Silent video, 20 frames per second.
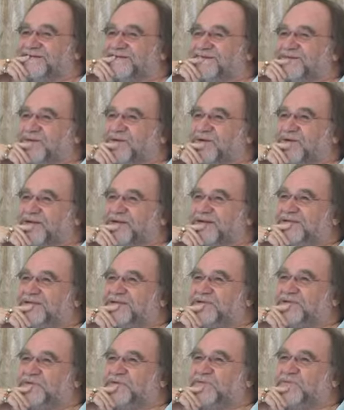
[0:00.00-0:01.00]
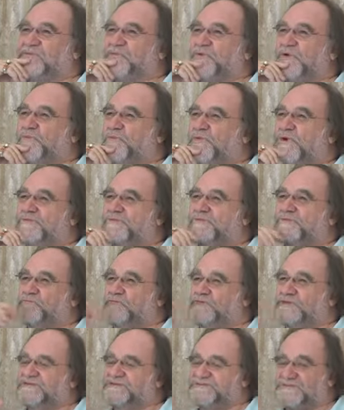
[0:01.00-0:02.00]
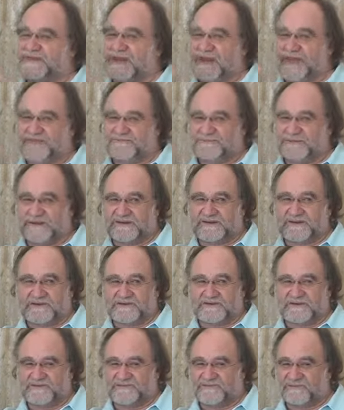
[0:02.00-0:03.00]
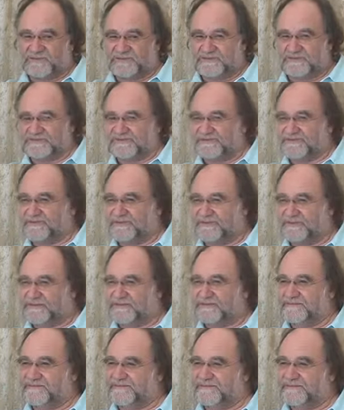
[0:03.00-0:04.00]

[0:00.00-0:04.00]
So I don't know, what has been happening in our community